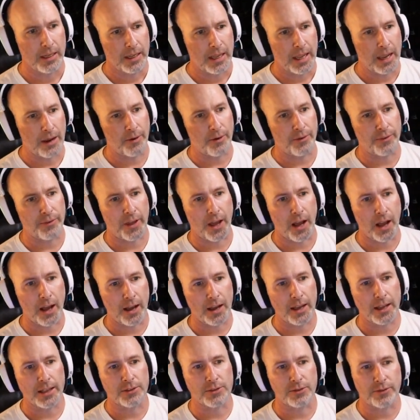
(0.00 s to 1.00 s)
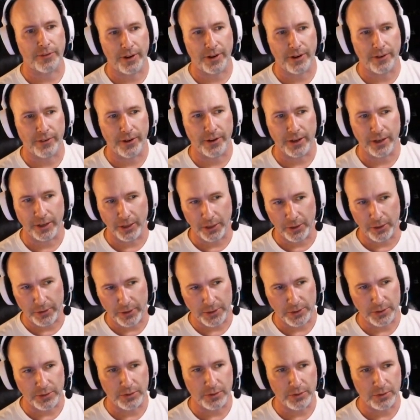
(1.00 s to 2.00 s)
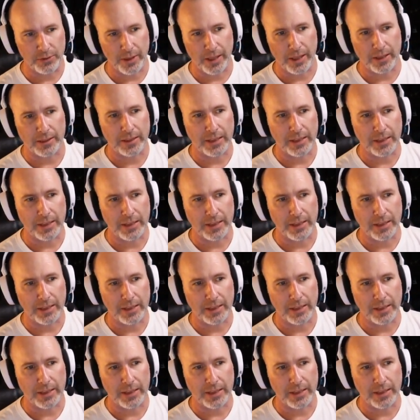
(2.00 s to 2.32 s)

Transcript: However, the odds are very, very low that you do that.